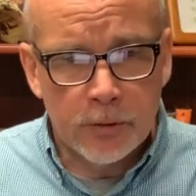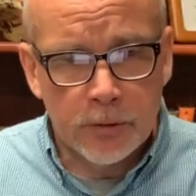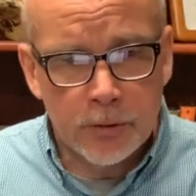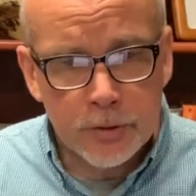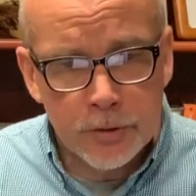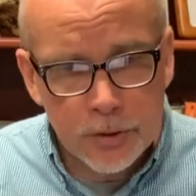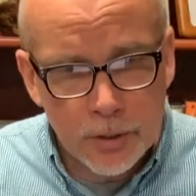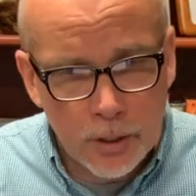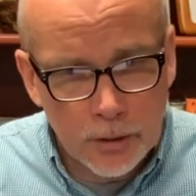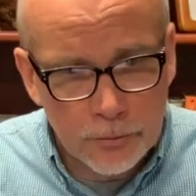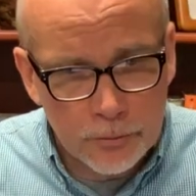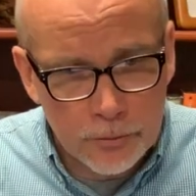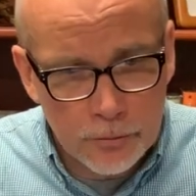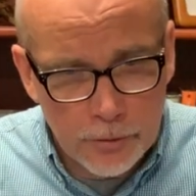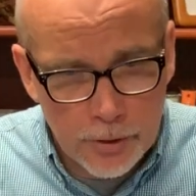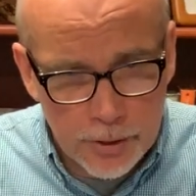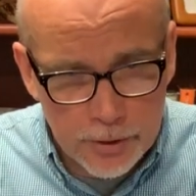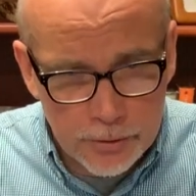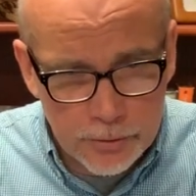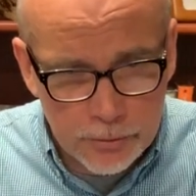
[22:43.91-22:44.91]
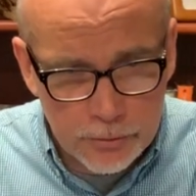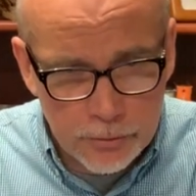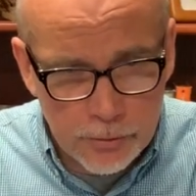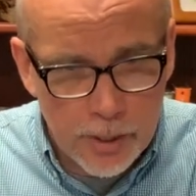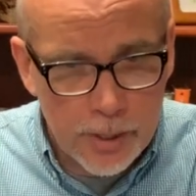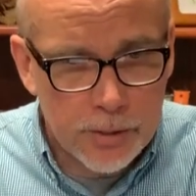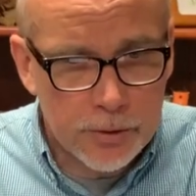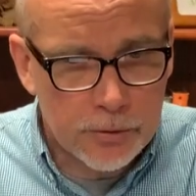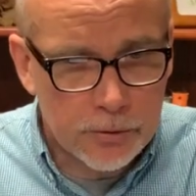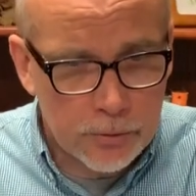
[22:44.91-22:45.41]
and a shout of grace
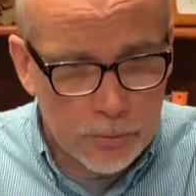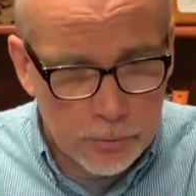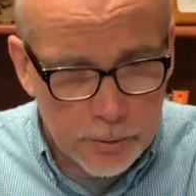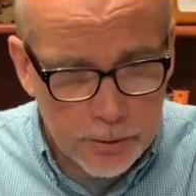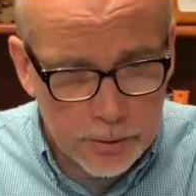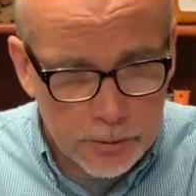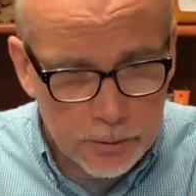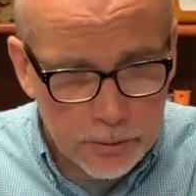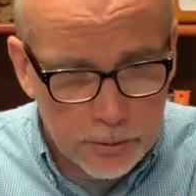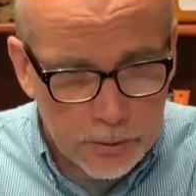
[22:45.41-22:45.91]
to it.